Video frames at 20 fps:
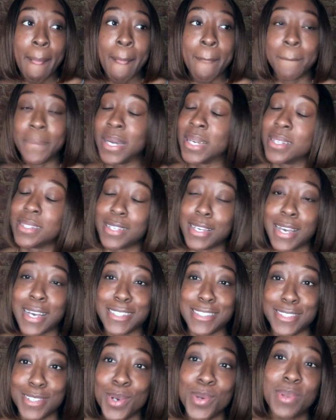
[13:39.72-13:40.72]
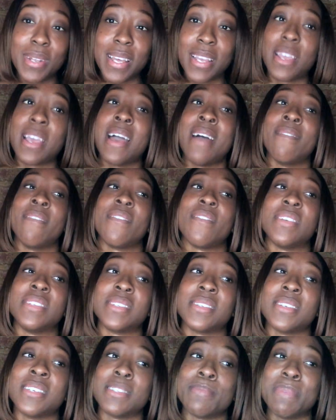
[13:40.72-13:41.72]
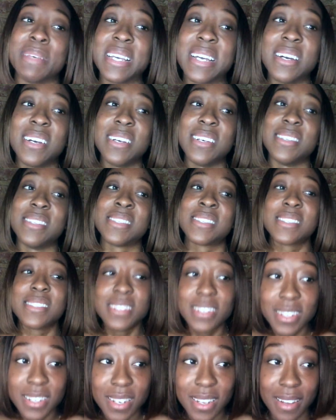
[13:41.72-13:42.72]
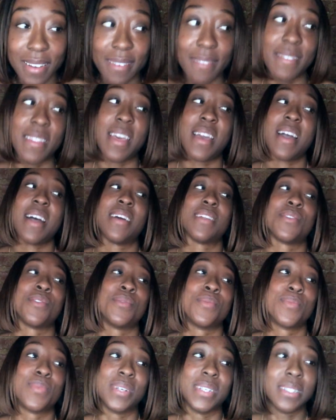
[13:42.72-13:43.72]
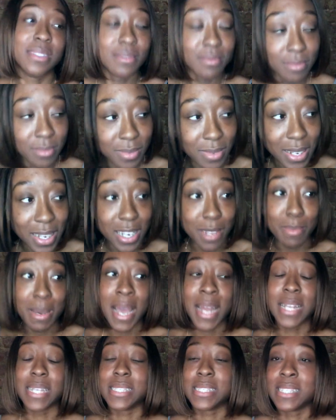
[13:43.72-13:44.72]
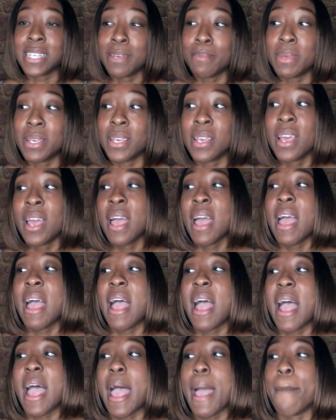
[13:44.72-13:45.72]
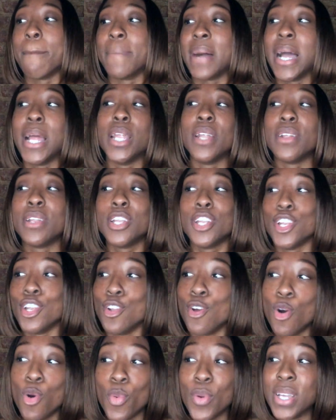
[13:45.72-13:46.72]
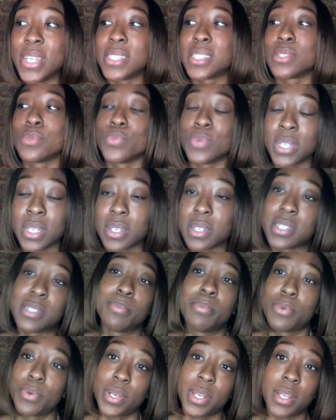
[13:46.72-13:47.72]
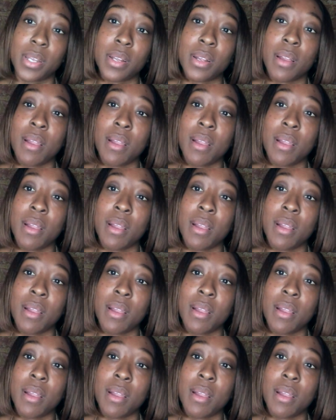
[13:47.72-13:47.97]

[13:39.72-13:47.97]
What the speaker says: But yeah, I don't like having visitors because of that. I don't want anybody to see me at my lowest, weakest point.